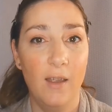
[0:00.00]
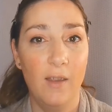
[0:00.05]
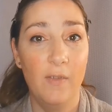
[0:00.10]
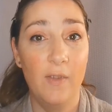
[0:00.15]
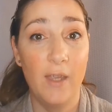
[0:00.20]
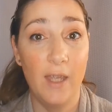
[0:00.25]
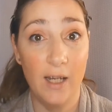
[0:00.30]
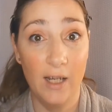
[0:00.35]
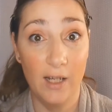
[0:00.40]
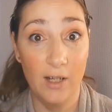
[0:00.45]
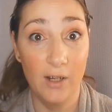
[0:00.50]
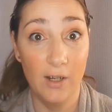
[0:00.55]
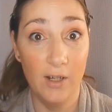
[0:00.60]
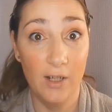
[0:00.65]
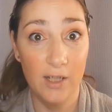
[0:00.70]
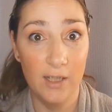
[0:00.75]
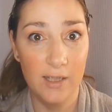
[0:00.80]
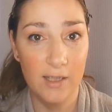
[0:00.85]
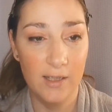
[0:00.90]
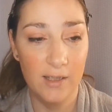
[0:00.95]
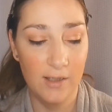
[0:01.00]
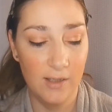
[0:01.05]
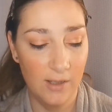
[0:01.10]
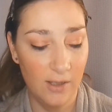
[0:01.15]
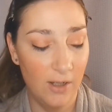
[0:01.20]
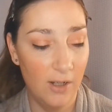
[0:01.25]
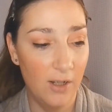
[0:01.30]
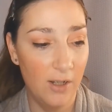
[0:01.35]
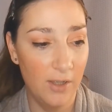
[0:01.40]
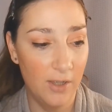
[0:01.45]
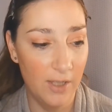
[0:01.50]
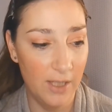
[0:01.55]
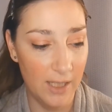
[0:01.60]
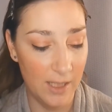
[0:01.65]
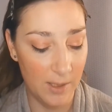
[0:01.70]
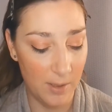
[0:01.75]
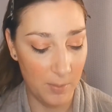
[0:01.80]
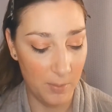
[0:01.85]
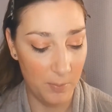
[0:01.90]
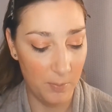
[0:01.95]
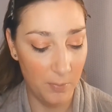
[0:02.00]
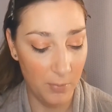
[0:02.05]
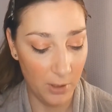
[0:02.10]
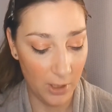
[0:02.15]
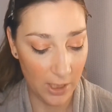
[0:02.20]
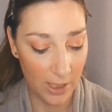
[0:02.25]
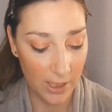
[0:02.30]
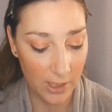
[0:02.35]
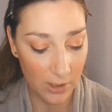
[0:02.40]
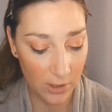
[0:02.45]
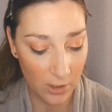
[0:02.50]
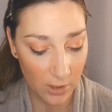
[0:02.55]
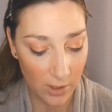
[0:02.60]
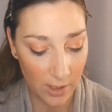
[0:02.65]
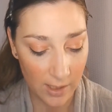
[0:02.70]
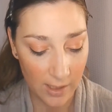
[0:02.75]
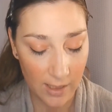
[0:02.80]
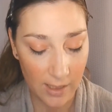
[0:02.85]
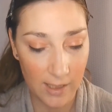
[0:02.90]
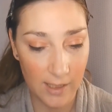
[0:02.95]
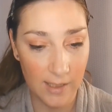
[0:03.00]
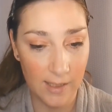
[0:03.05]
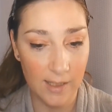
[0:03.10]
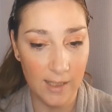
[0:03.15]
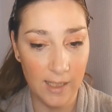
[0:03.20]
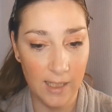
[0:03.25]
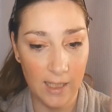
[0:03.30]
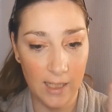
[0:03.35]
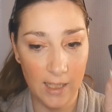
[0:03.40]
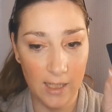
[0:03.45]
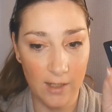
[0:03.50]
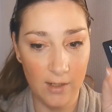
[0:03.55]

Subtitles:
that it costs on this blush. This is the